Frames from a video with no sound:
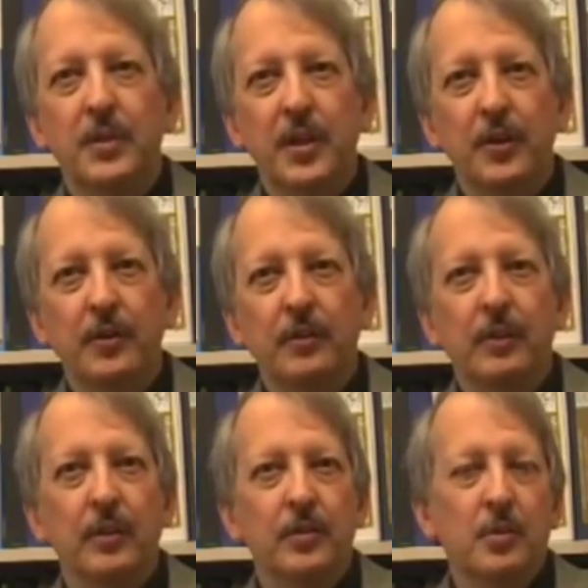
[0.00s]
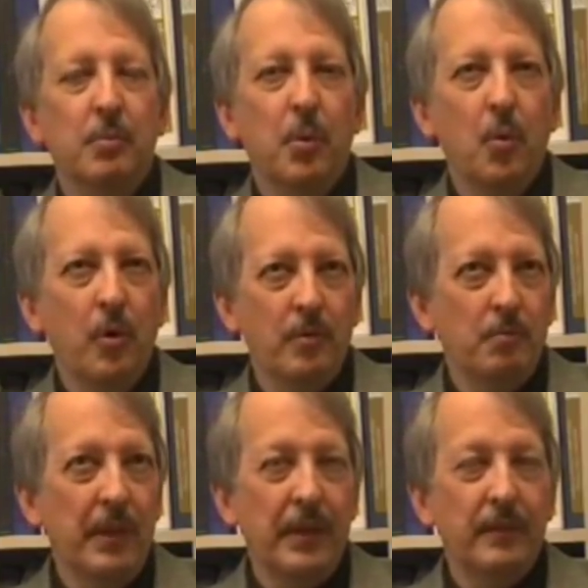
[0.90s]
Deer can support
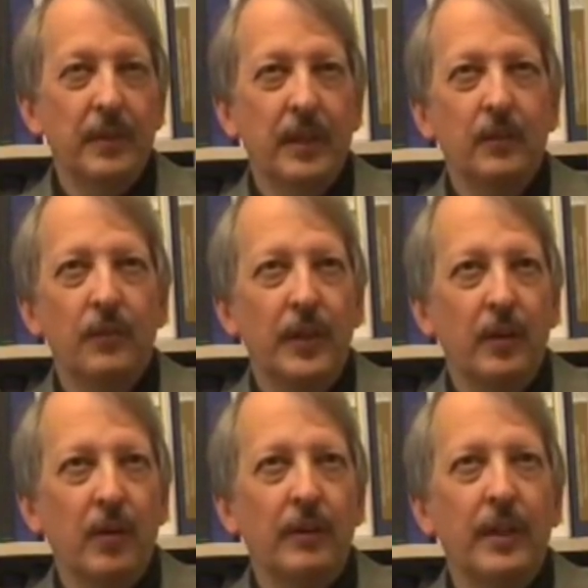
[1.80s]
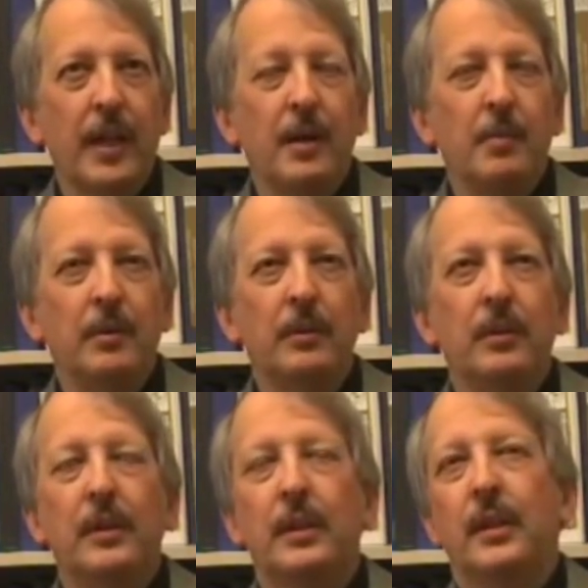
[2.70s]
many ticks feeding on the animal.
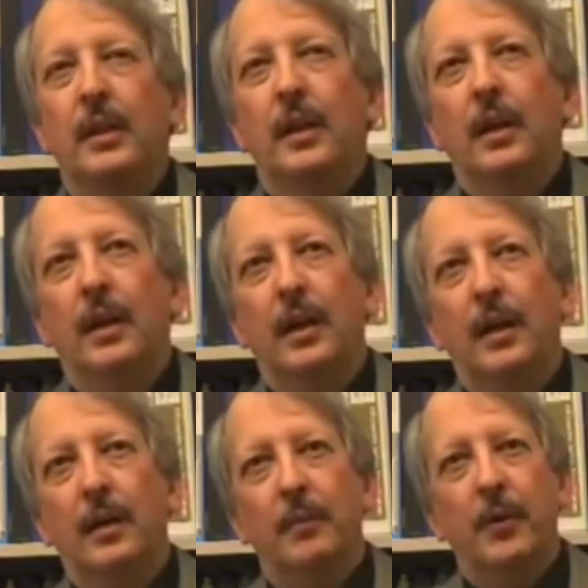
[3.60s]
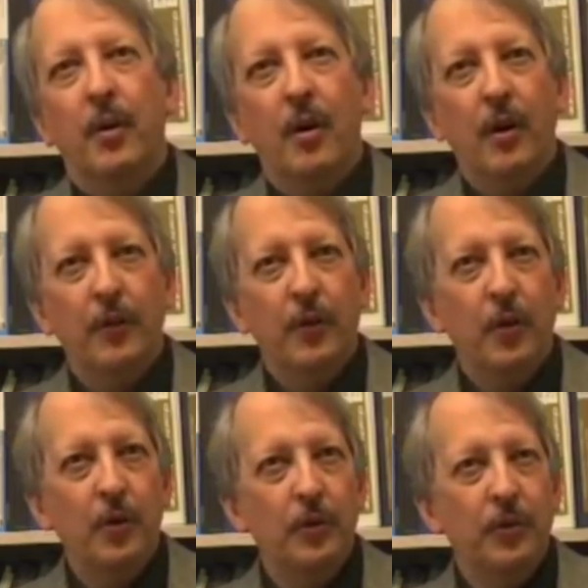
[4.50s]
There are other
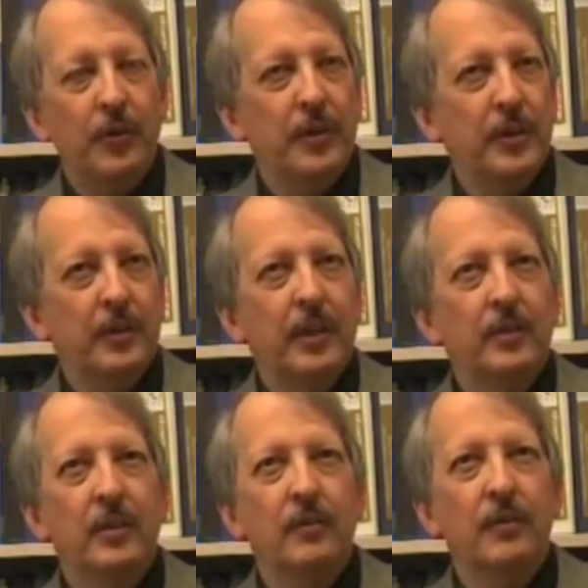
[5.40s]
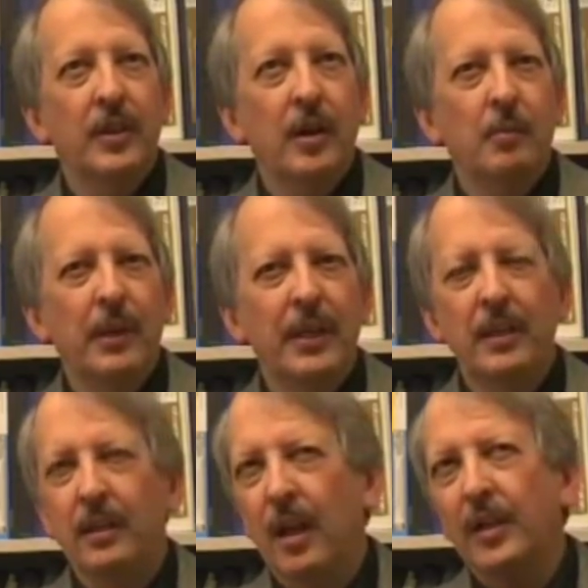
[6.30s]
hosts that the ticks can feed on, but
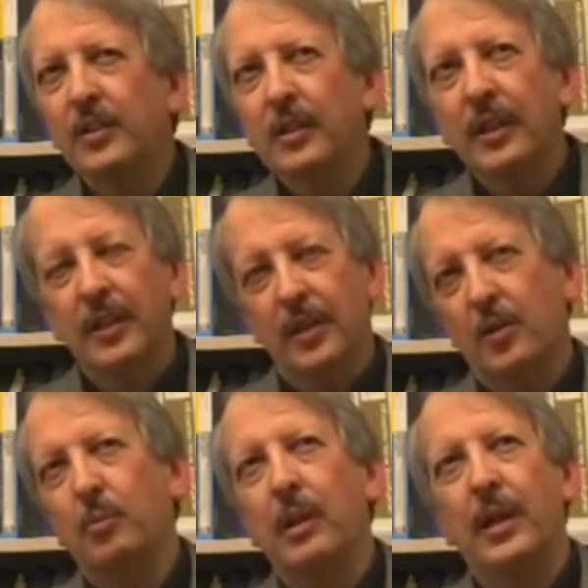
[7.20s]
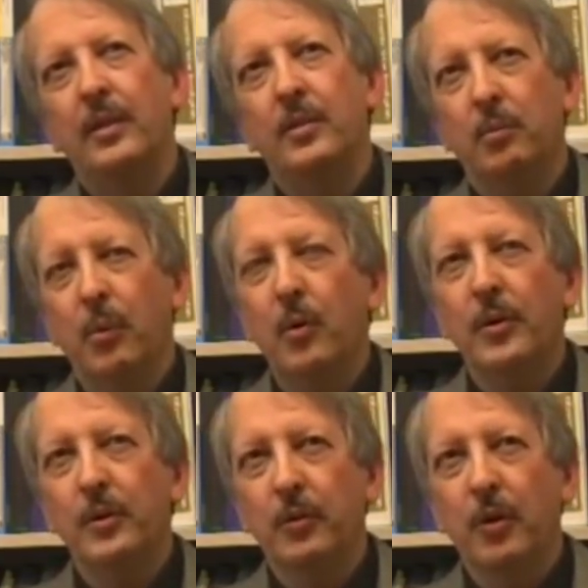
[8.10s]
ecologically they don't play as
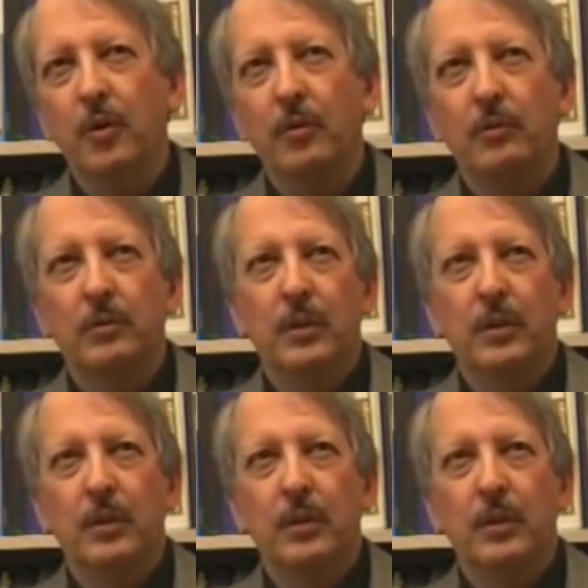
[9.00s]
important a role.